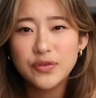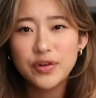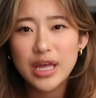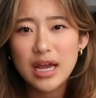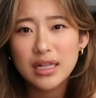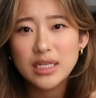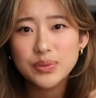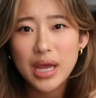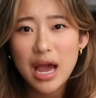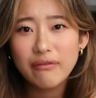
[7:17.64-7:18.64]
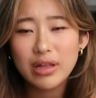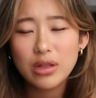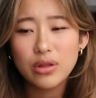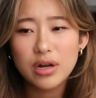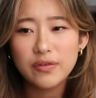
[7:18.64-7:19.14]
so for that class, we have
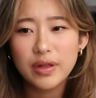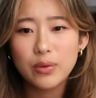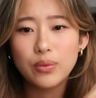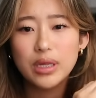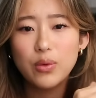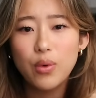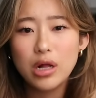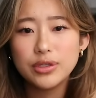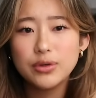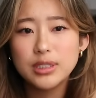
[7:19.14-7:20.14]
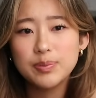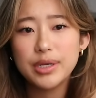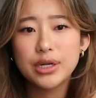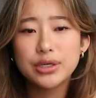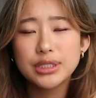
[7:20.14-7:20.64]
like a lot of like really well-known
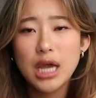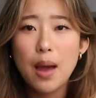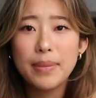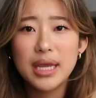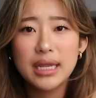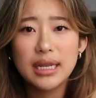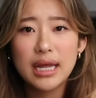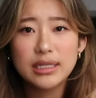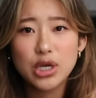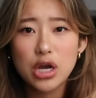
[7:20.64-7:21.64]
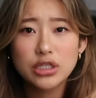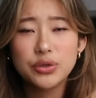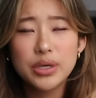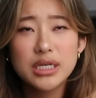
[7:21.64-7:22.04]
speakers come in and talk to